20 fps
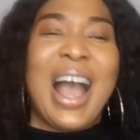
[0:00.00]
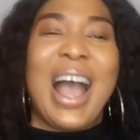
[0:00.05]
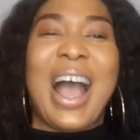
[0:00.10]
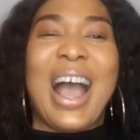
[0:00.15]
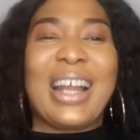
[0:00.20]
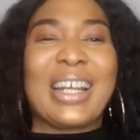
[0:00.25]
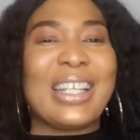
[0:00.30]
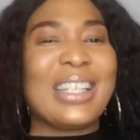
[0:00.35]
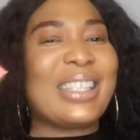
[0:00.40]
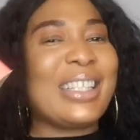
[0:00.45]

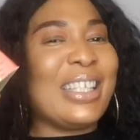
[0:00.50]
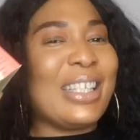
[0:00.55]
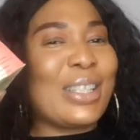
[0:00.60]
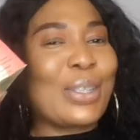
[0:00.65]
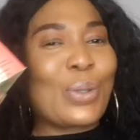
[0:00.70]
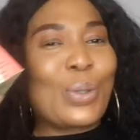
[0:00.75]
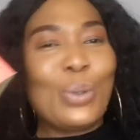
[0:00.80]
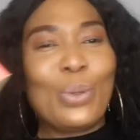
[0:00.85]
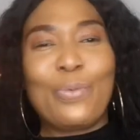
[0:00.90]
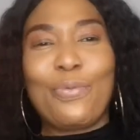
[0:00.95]
And it
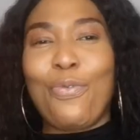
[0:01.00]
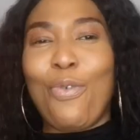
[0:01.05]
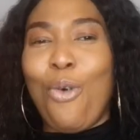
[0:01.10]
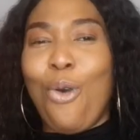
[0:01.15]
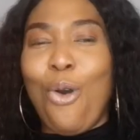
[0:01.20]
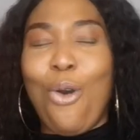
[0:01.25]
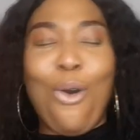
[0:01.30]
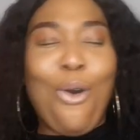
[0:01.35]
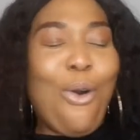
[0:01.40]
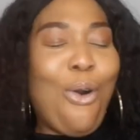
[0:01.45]
is good
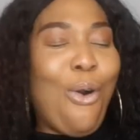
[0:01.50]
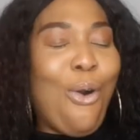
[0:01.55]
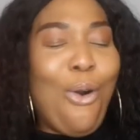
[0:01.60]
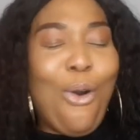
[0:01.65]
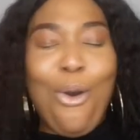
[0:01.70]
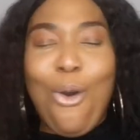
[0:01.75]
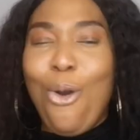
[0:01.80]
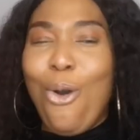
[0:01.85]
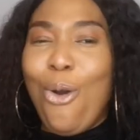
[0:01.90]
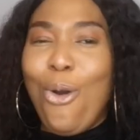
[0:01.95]
for
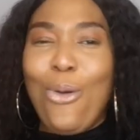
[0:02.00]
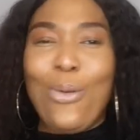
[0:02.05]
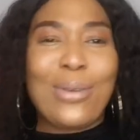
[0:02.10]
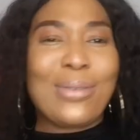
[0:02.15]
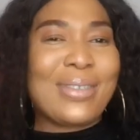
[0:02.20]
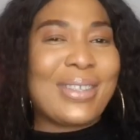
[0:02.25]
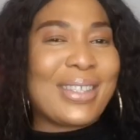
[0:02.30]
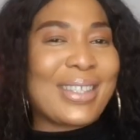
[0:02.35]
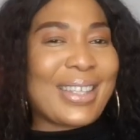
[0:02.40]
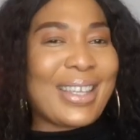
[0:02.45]
all
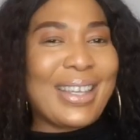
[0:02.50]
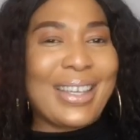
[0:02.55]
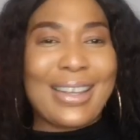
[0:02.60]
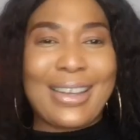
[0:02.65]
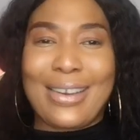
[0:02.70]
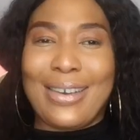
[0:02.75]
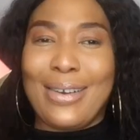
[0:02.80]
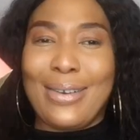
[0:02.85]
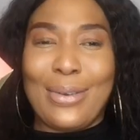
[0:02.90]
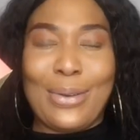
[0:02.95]

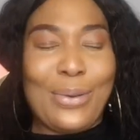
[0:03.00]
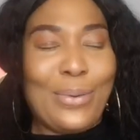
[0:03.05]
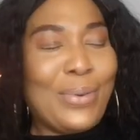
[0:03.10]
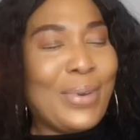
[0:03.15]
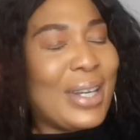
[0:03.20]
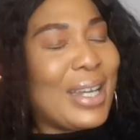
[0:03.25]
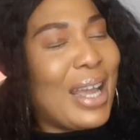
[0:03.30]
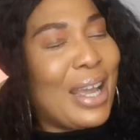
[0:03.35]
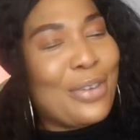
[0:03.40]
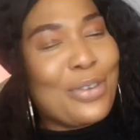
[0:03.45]
skin color.
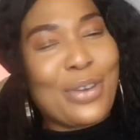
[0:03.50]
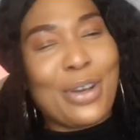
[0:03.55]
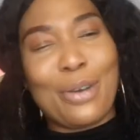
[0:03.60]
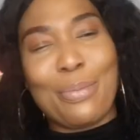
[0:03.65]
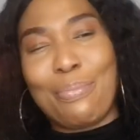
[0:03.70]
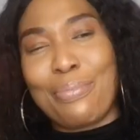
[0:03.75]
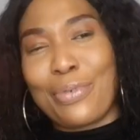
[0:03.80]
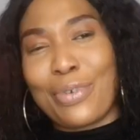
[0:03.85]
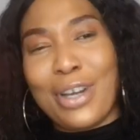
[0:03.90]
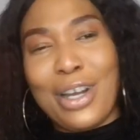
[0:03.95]
Whether you are
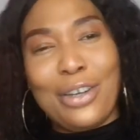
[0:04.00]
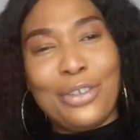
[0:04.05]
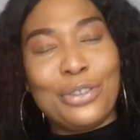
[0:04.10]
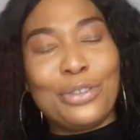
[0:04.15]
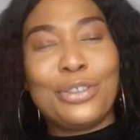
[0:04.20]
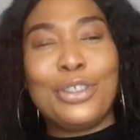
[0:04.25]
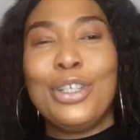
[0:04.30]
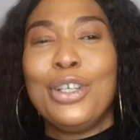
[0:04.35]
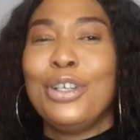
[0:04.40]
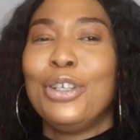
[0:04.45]

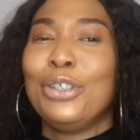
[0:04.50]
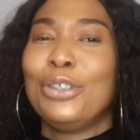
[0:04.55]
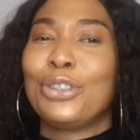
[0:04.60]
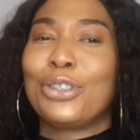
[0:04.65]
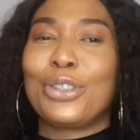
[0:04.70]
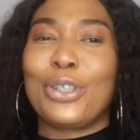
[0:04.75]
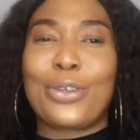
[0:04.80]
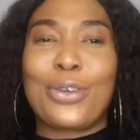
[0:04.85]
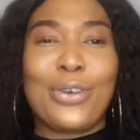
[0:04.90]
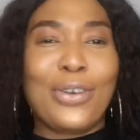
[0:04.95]
brown,
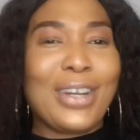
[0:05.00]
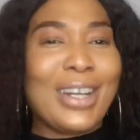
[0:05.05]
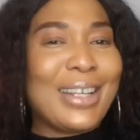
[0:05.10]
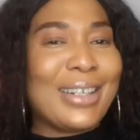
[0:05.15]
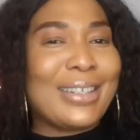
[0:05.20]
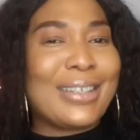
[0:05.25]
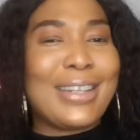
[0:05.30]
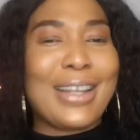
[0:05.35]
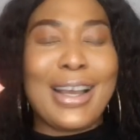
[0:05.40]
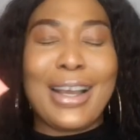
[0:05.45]

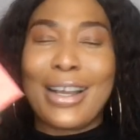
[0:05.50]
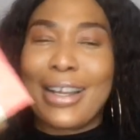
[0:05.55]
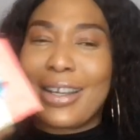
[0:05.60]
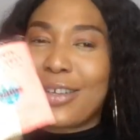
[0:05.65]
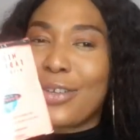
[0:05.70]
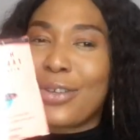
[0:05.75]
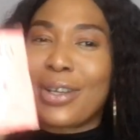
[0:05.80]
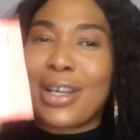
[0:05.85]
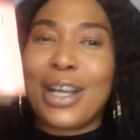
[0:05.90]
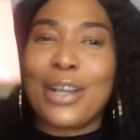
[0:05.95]
chocolate, dark,
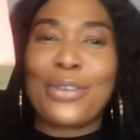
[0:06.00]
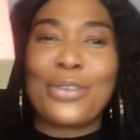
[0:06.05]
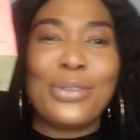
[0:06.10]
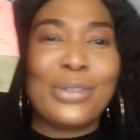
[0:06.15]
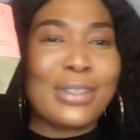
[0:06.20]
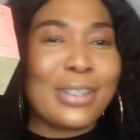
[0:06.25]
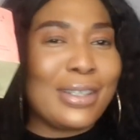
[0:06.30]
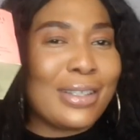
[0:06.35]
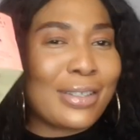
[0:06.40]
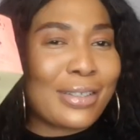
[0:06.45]
you can
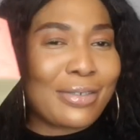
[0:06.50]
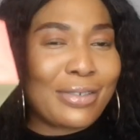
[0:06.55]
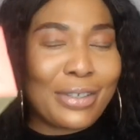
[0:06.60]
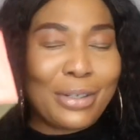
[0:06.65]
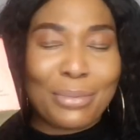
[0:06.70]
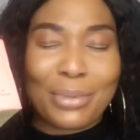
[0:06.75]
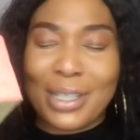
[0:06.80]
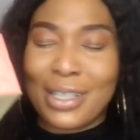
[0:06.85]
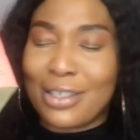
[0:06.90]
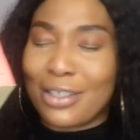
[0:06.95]
use this
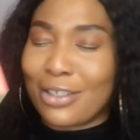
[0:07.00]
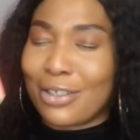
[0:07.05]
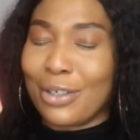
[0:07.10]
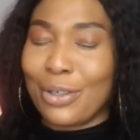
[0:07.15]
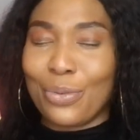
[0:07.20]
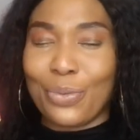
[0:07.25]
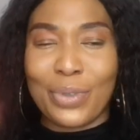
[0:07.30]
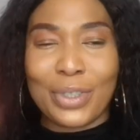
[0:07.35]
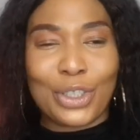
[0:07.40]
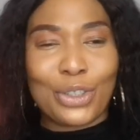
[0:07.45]
cream. This
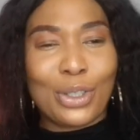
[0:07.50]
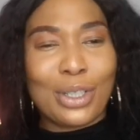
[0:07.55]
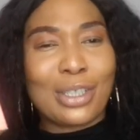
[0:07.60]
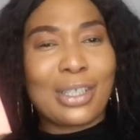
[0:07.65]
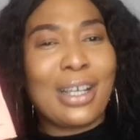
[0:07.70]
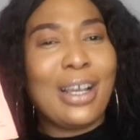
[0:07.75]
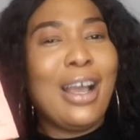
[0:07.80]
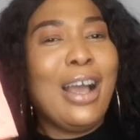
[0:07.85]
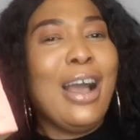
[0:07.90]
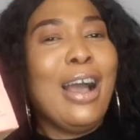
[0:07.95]
cream will
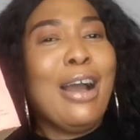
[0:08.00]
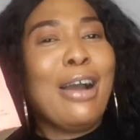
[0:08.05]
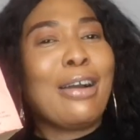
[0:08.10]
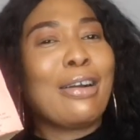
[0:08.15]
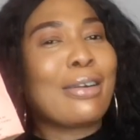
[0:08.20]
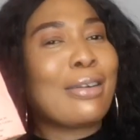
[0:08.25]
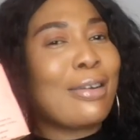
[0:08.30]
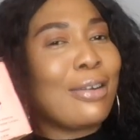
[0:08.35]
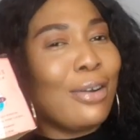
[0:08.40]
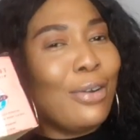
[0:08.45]
just
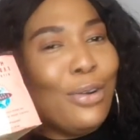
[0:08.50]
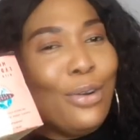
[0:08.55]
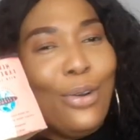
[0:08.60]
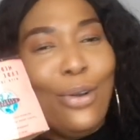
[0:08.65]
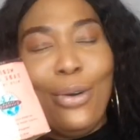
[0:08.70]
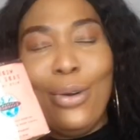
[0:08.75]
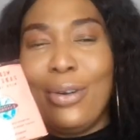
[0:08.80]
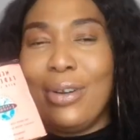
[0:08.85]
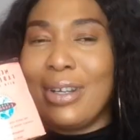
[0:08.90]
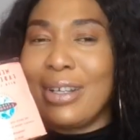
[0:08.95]

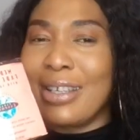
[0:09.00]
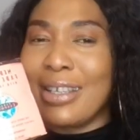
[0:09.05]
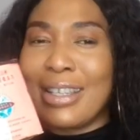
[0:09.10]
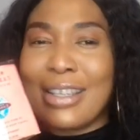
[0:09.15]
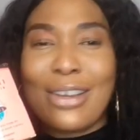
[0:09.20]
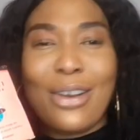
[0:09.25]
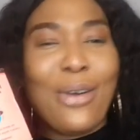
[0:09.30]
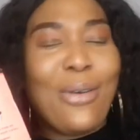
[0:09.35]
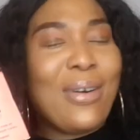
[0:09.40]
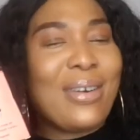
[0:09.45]
glow
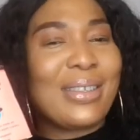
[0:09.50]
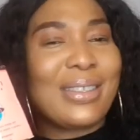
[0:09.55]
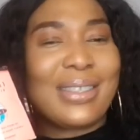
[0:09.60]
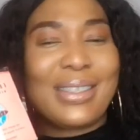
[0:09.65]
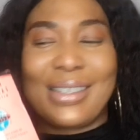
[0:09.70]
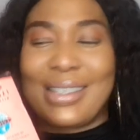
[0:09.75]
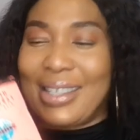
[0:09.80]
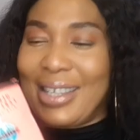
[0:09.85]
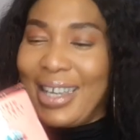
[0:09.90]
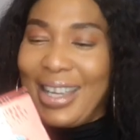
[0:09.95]
your
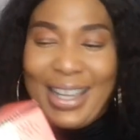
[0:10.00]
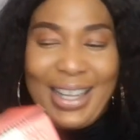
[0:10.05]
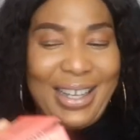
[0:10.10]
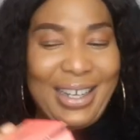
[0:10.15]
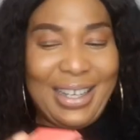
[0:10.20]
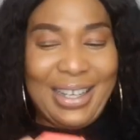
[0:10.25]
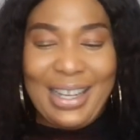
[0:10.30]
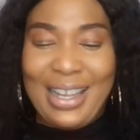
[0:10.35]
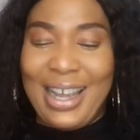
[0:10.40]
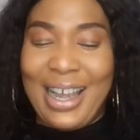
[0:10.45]

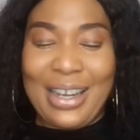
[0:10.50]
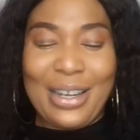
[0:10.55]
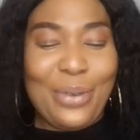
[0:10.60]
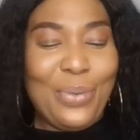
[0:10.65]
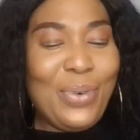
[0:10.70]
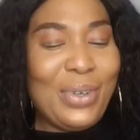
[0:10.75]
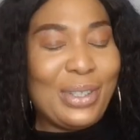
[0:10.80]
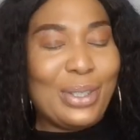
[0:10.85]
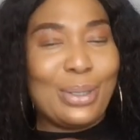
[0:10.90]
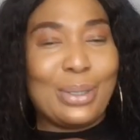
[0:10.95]
skin. I
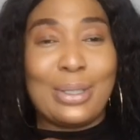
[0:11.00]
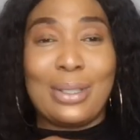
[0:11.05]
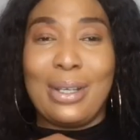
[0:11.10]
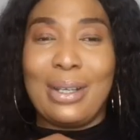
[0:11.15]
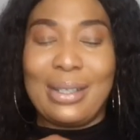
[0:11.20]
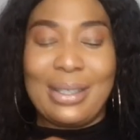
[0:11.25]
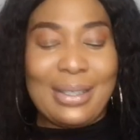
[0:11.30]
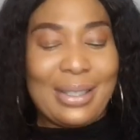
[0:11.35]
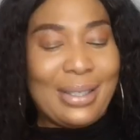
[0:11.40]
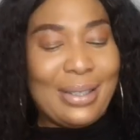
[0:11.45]
don't want to
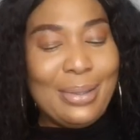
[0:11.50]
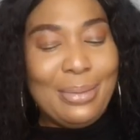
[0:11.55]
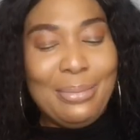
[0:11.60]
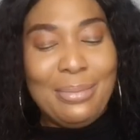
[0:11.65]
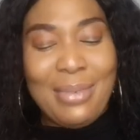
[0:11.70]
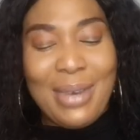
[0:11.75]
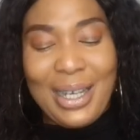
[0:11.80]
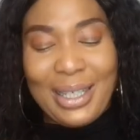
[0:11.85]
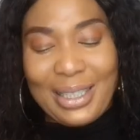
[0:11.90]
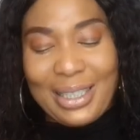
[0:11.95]
talk too
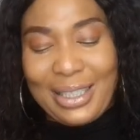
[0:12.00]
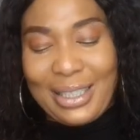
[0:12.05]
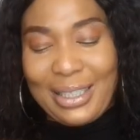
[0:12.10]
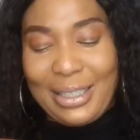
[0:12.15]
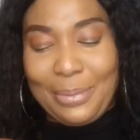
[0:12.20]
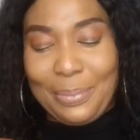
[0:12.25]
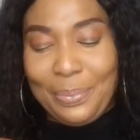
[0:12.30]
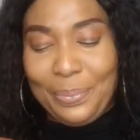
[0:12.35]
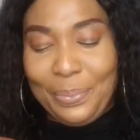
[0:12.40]
much.